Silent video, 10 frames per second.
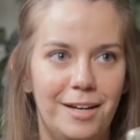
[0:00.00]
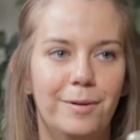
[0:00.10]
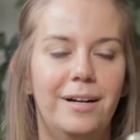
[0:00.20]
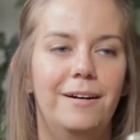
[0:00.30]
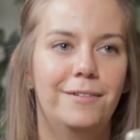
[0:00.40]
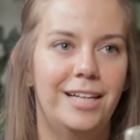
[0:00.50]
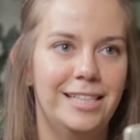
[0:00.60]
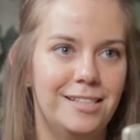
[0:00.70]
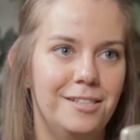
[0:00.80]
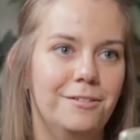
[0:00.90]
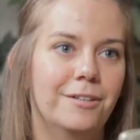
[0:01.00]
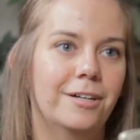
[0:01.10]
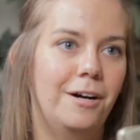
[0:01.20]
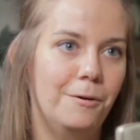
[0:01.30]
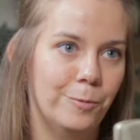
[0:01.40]
They would have light to do their
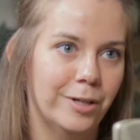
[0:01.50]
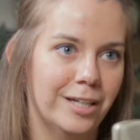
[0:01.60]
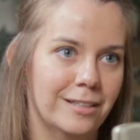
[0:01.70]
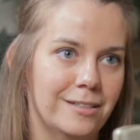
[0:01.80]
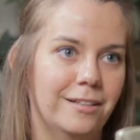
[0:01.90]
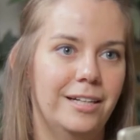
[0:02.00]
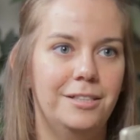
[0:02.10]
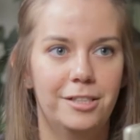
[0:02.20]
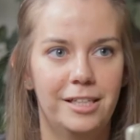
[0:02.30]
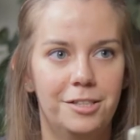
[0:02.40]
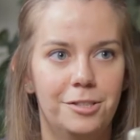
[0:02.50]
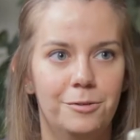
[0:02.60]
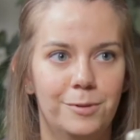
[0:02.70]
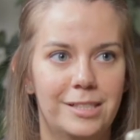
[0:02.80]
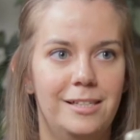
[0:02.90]
homework, so their
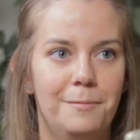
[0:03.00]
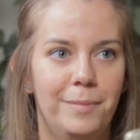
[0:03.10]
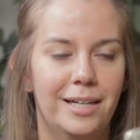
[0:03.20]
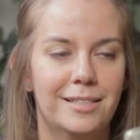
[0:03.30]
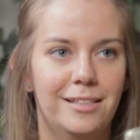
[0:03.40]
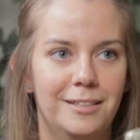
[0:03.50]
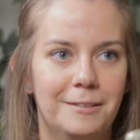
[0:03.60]
education wasn't impacted.